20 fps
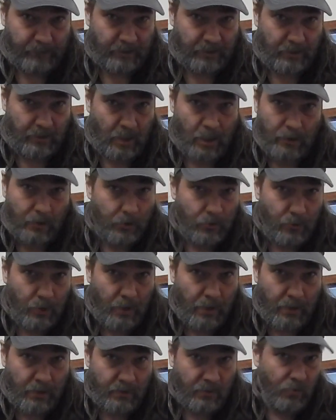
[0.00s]
Dr. Dre
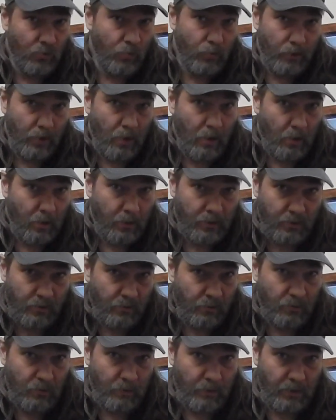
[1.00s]
and Snoop Dogg,
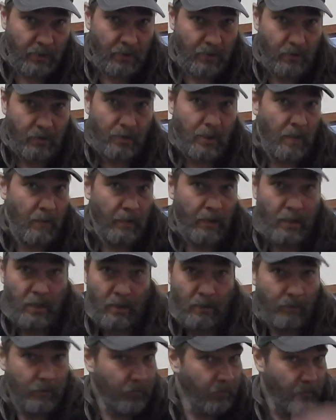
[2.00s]
too. I mean,
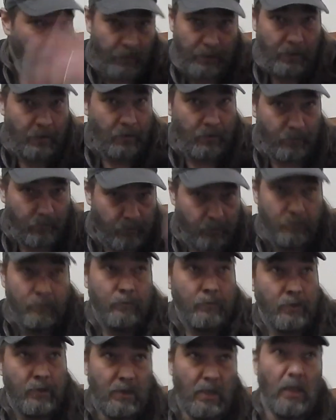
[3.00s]
Eminem. I mean,
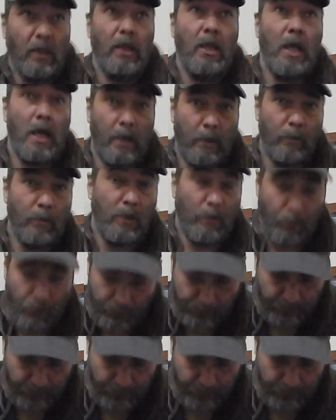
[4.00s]
it's a lot of people.